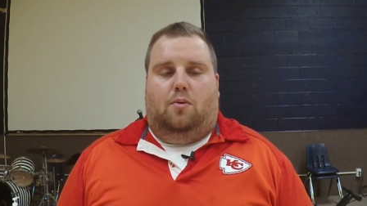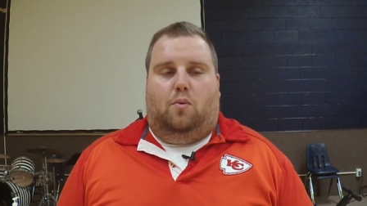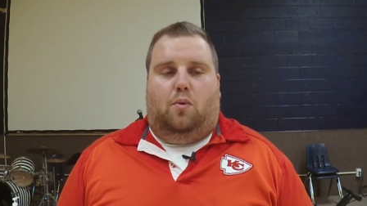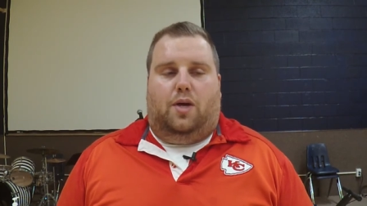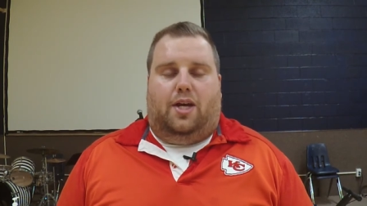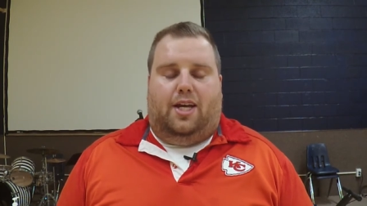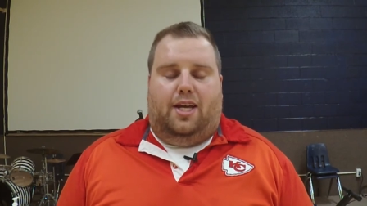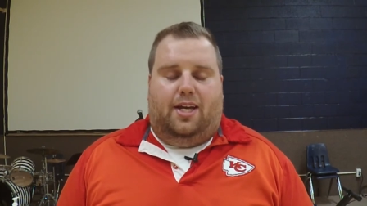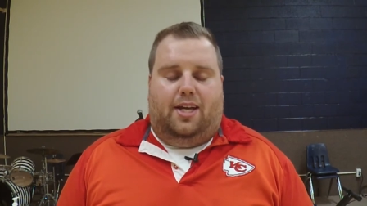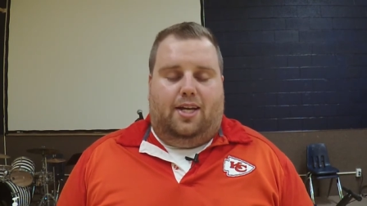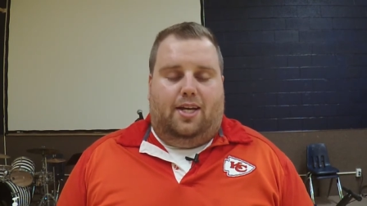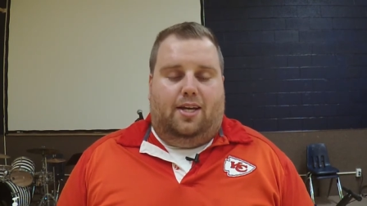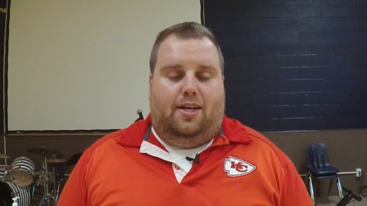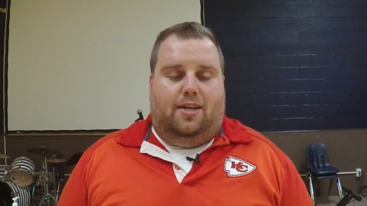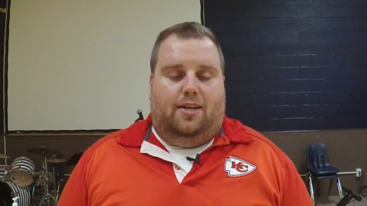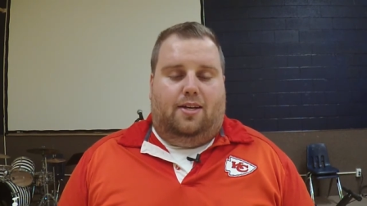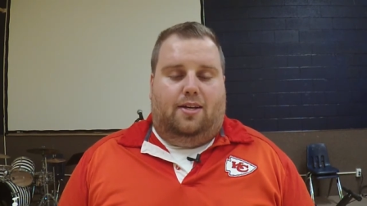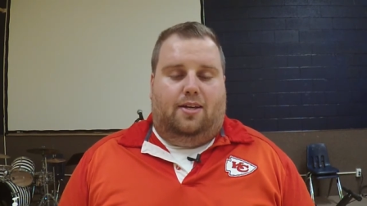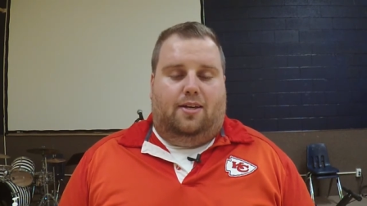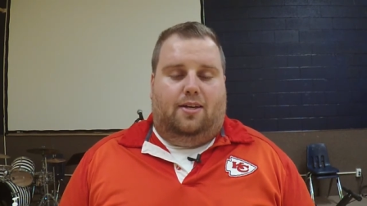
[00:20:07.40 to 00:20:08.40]

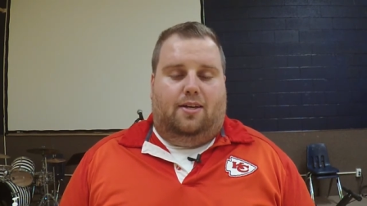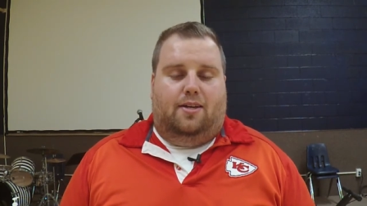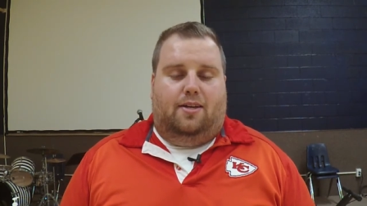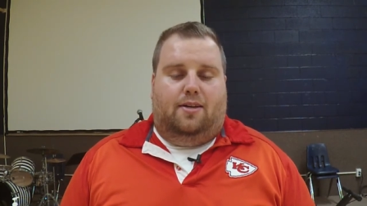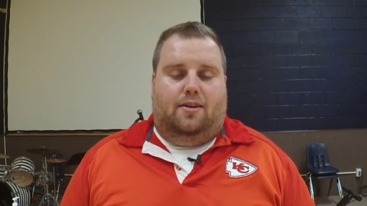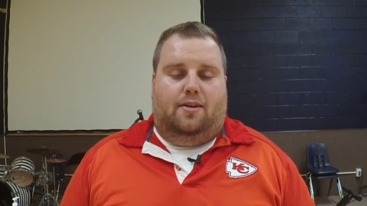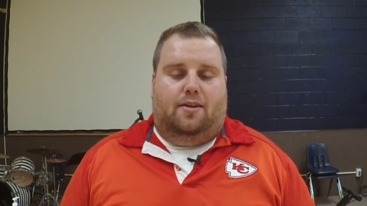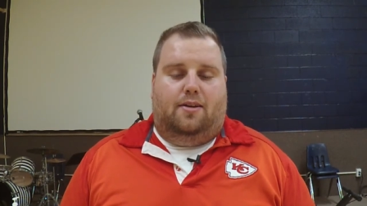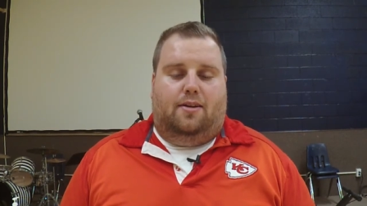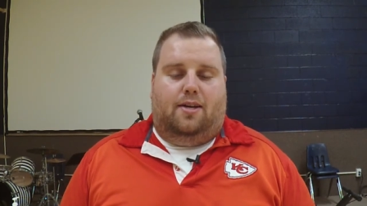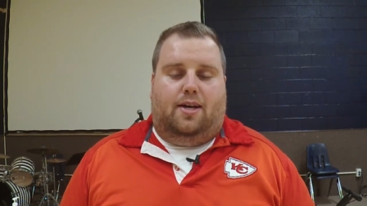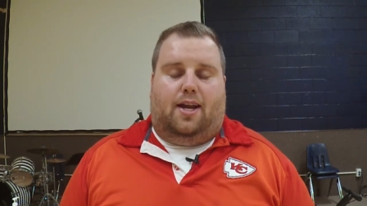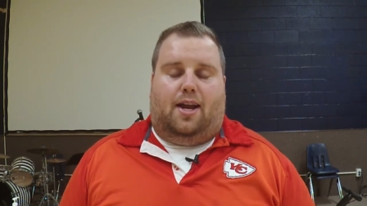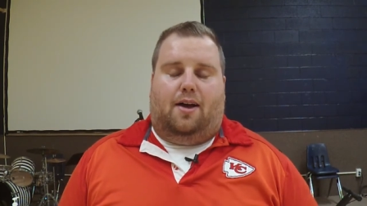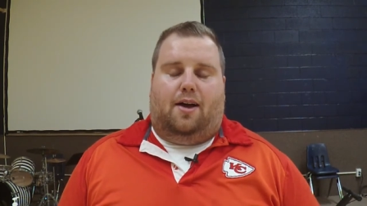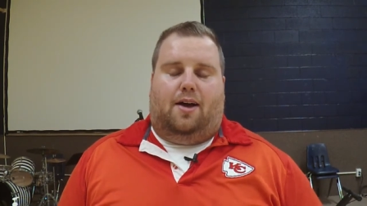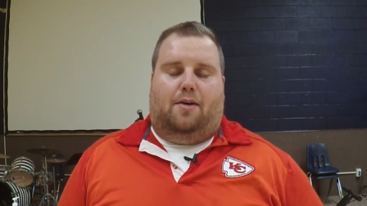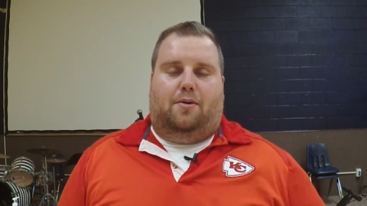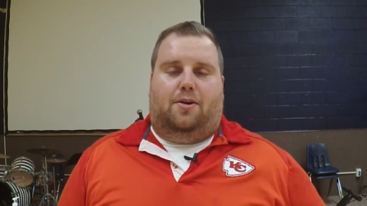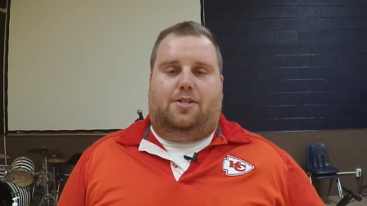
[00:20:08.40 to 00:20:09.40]
We,
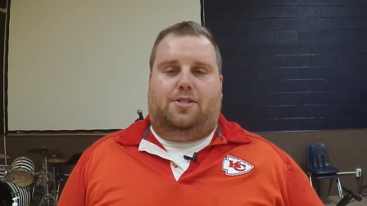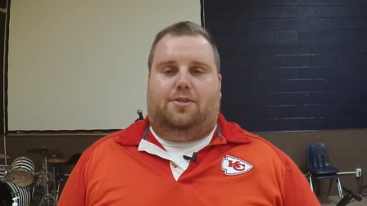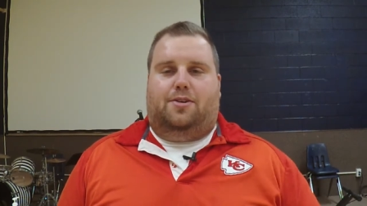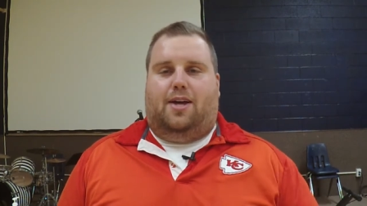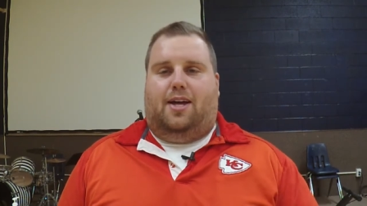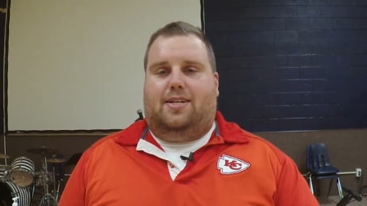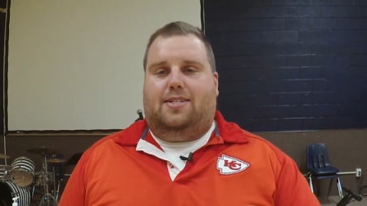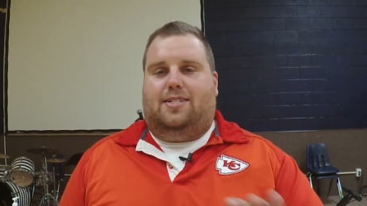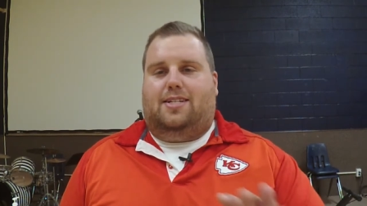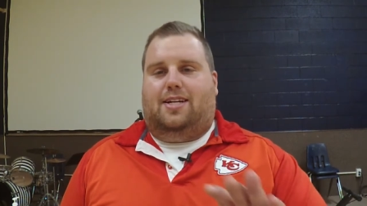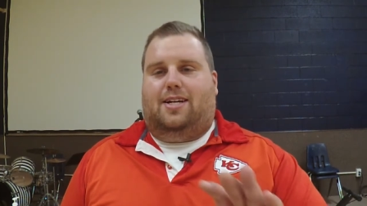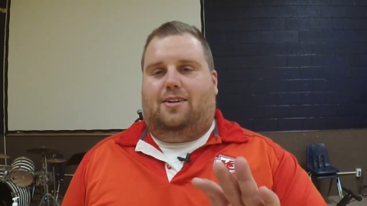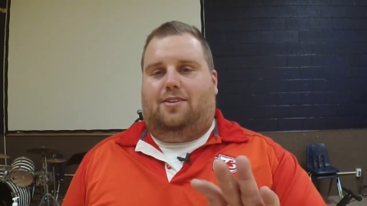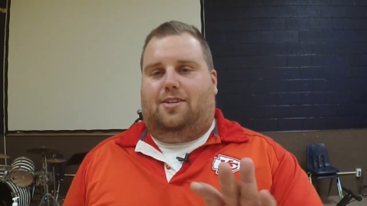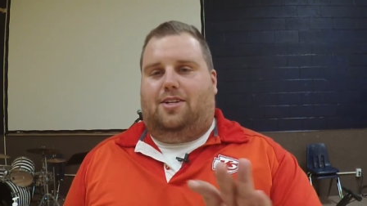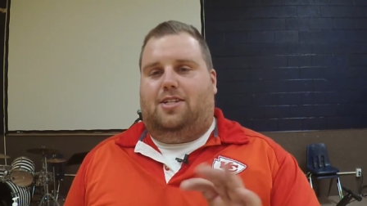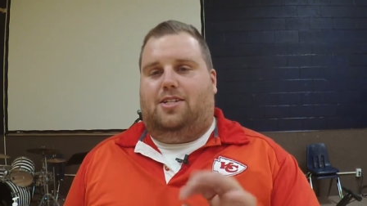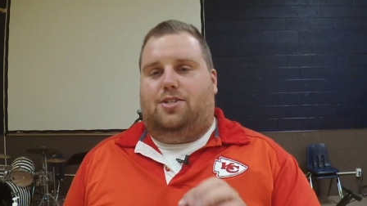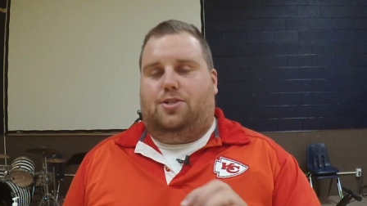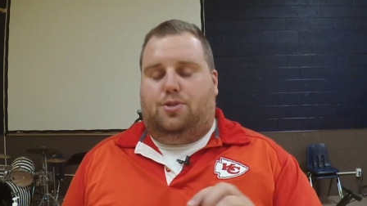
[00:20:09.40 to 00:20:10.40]
and I want you guys to
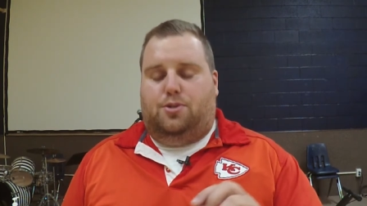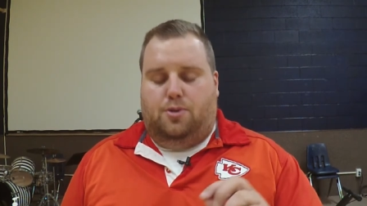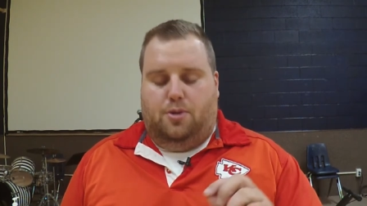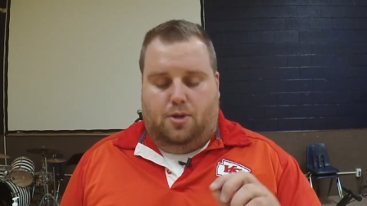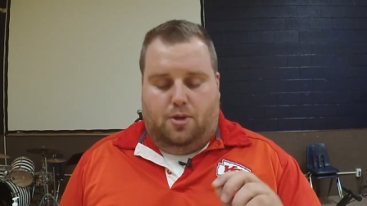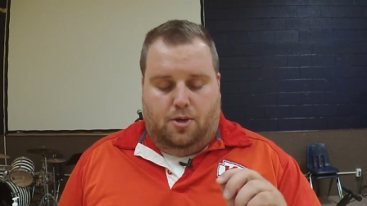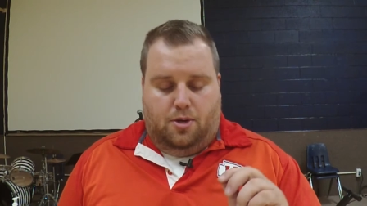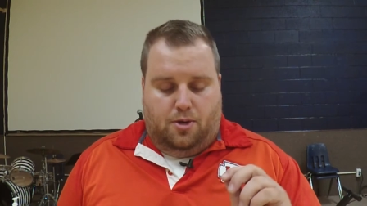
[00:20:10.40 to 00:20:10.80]
hear this,